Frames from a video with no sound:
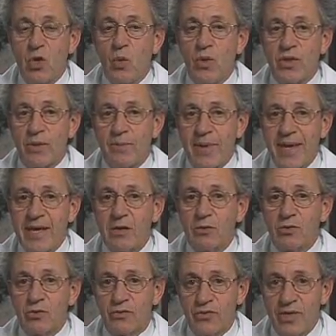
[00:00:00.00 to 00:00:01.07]
with a male
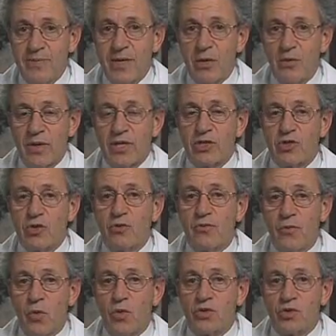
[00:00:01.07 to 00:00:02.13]
to female ratio of
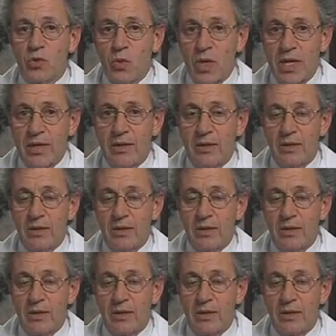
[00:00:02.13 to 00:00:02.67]
4:1.